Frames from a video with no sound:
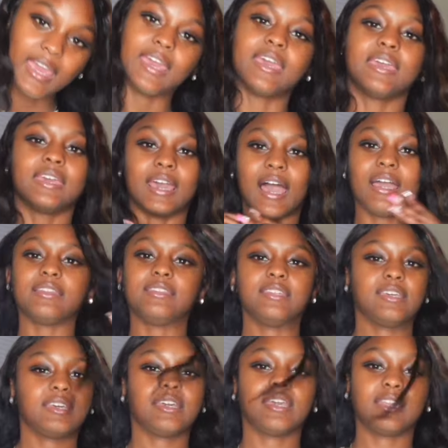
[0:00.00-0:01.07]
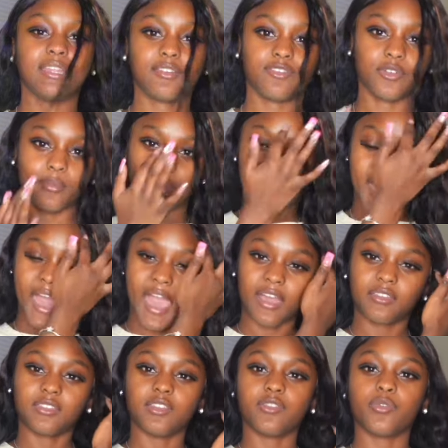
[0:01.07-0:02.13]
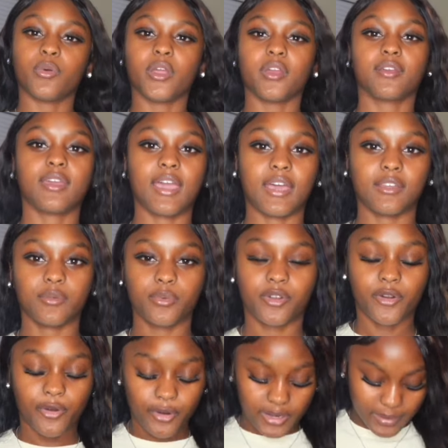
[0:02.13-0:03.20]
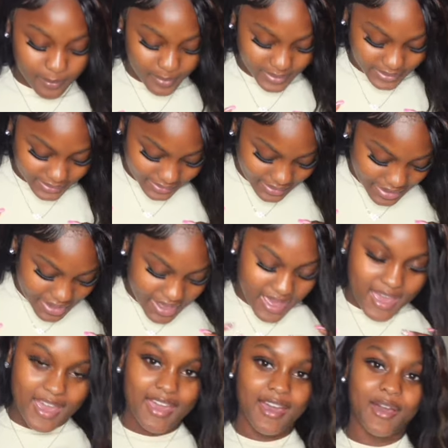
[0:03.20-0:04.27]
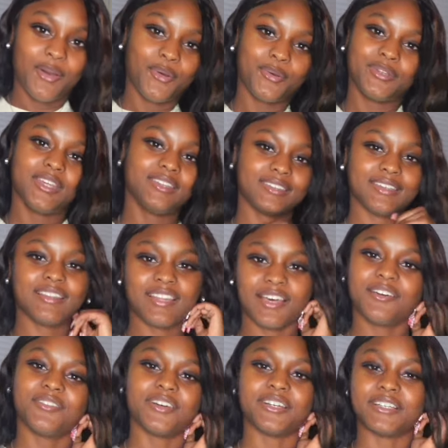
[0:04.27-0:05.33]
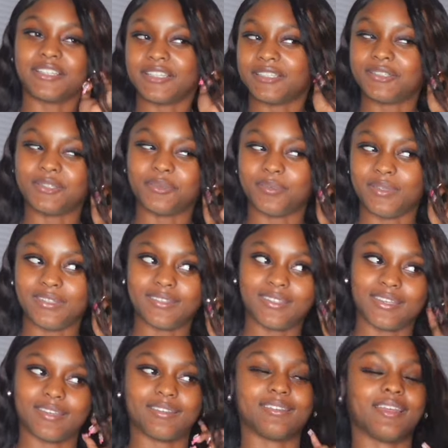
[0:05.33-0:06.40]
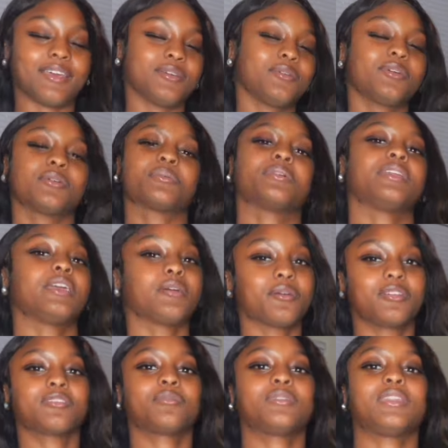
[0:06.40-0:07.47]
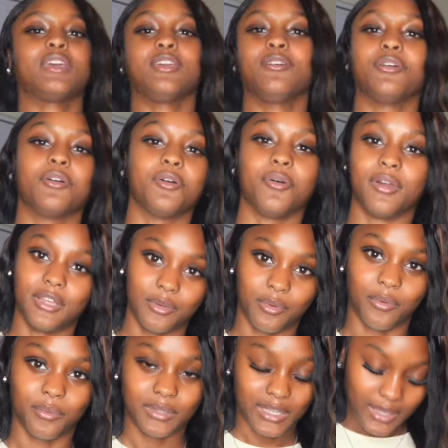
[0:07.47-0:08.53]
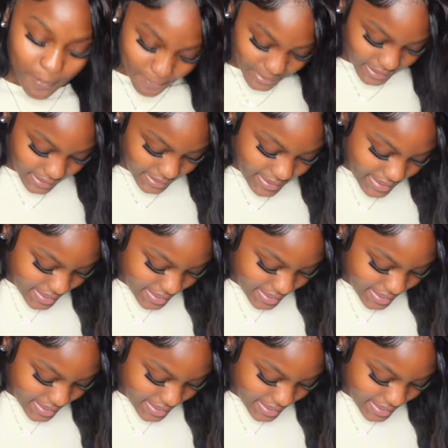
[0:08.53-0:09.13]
and I did get it from the activewear category, but who doesn't love a good two-piece set? Like, you can run errands with it, you could go anywhere with it, but